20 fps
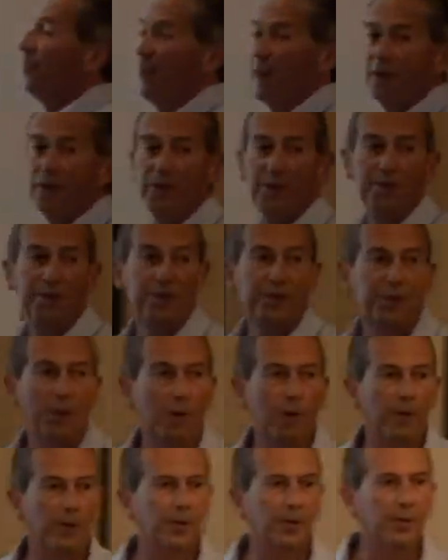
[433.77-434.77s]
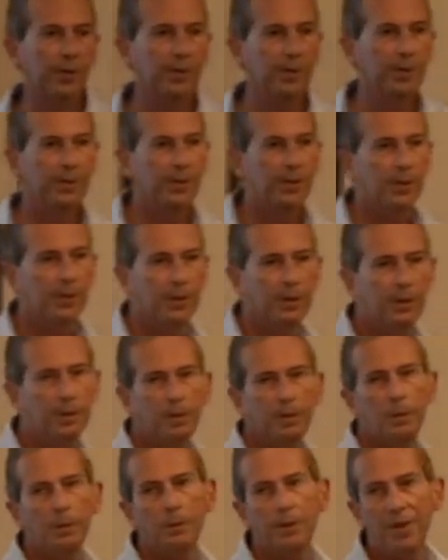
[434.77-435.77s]
defensive stocks
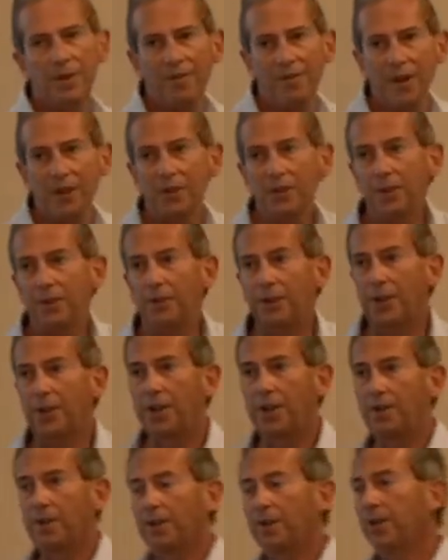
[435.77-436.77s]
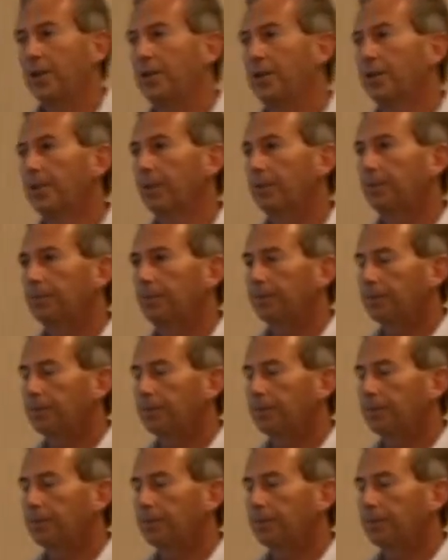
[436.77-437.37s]
or defensive securities.